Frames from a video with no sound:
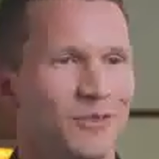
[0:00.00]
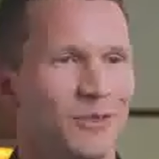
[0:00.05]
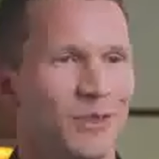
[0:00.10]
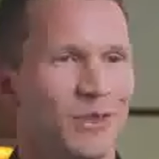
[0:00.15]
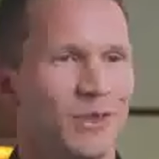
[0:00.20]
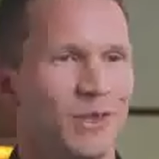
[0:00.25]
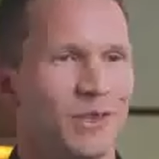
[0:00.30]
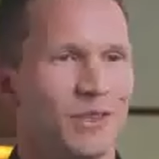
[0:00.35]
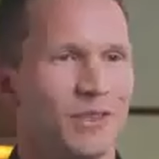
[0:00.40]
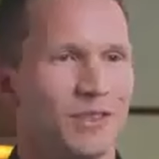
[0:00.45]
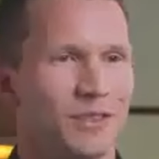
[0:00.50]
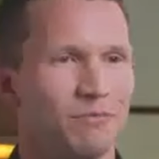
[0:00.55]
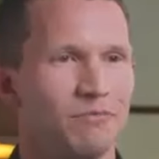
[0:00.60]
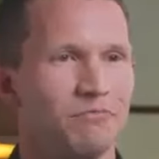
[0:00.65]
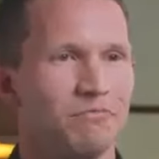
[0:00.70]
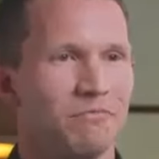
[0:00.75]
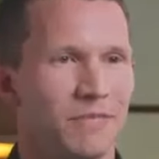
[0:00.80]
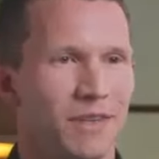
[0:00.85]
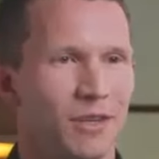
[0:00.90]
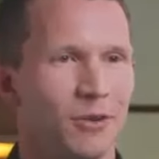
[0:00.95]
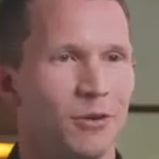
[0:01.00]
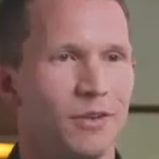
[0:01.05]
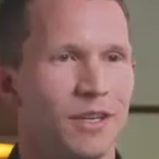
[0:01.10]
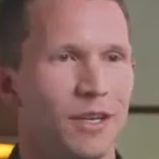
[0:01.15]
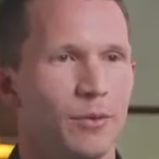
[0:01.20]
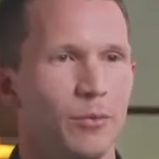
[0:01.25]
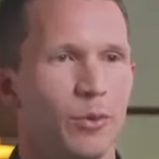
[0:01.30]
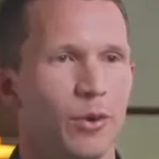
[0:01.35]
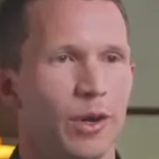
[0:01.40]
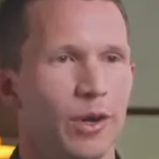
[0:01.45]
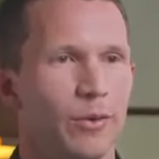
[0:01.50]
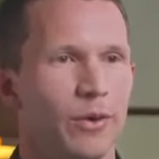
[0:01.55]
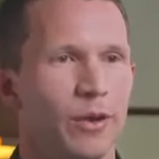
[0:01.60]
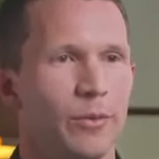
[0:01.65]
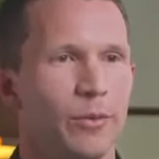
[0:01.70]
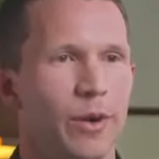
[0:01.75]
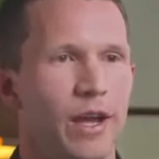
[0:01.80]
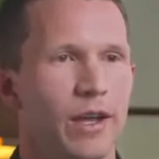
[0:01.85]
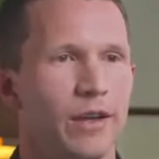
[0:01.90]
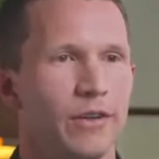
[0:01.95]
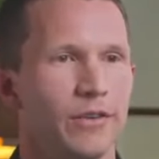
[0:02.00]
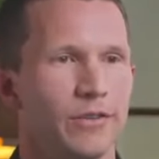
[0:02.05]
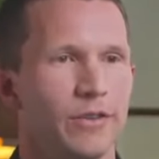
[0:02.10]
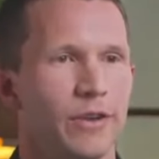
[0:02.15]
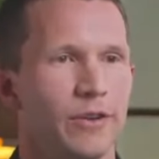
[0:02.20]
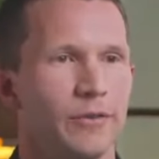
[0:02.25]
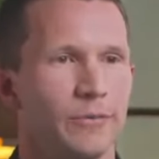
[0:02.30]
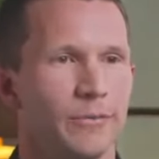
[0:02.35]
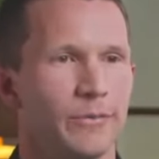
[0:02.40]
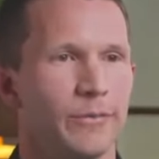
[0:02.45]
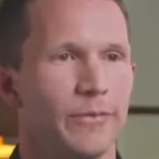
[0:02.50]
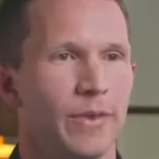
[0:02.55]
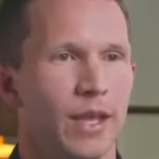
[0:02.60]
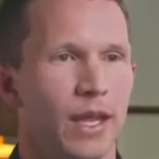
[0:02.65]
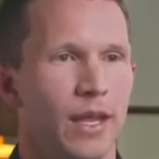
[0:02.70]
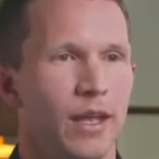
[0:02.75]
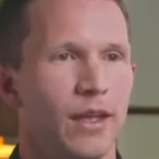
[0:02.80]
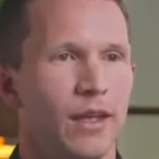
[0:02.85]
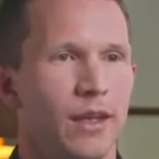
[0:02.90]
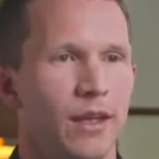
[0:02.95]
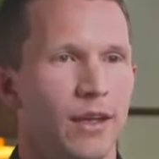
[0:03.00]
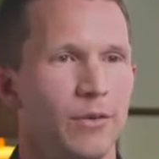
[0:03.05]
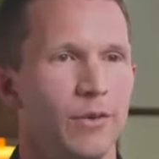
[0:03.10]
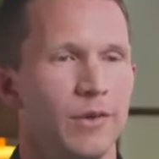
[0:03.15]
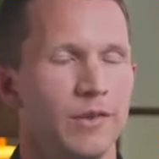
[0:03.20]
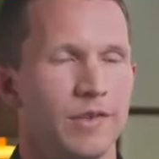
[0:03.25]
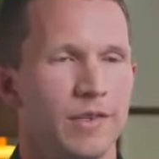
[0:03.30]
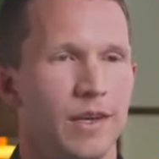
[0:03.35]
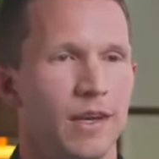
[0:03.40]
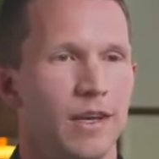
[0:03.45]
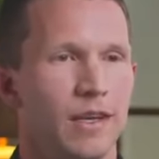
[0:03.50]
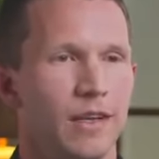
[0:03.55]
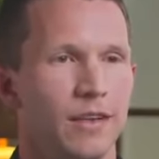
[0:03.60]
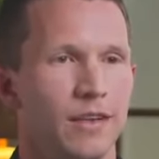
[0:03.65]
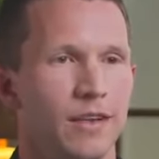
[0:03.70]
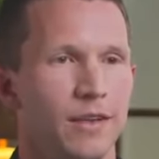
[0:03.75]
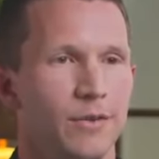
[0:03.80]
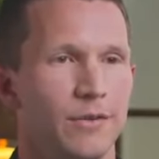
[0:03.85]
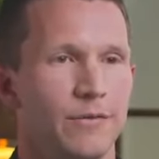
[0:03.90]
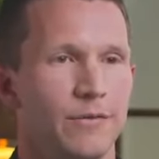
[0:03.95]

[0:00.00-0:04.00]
which is thirteen point one miles. So it was, uh, it was